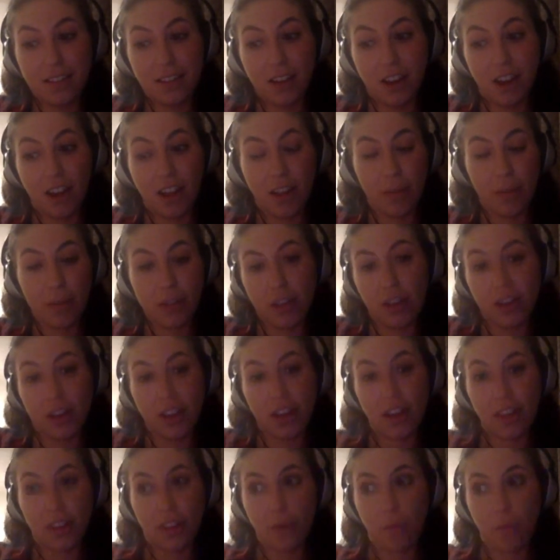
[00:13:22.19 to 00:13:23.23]
you know, there was
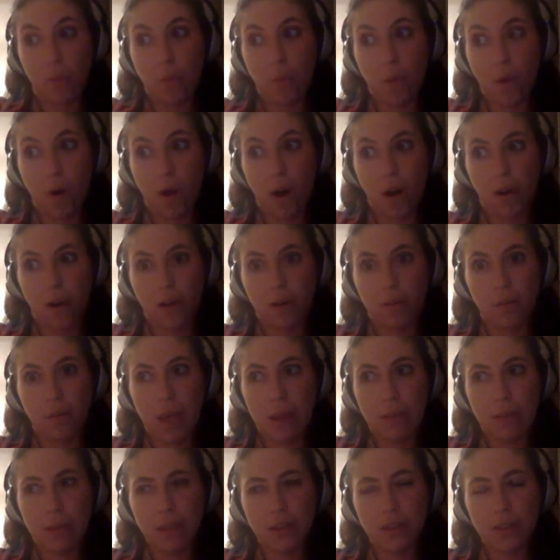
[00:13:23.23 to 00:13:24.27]
only one,
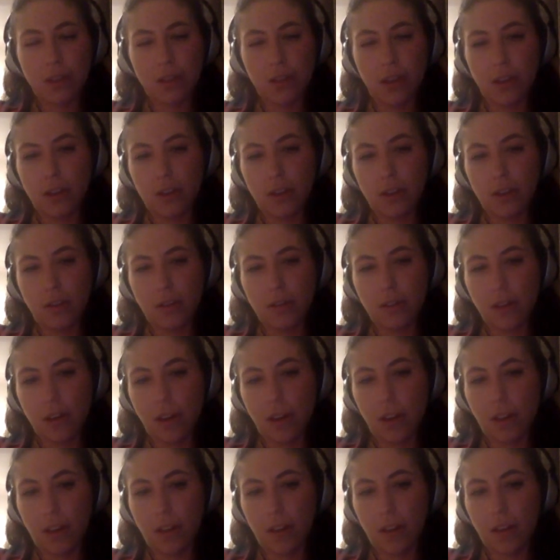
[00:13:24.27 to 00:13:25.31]
maybe two
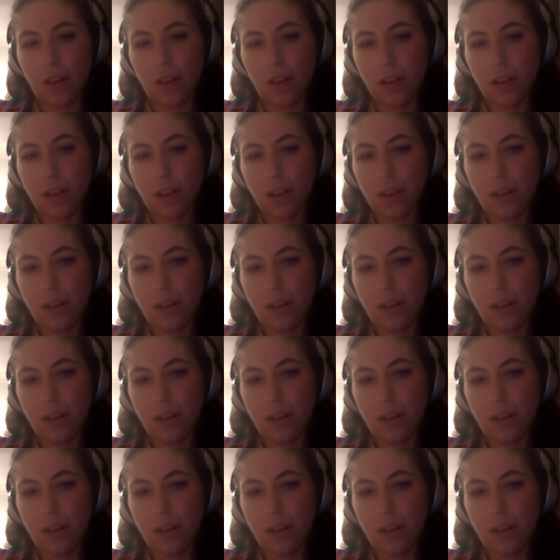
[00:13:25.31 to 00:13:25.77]
other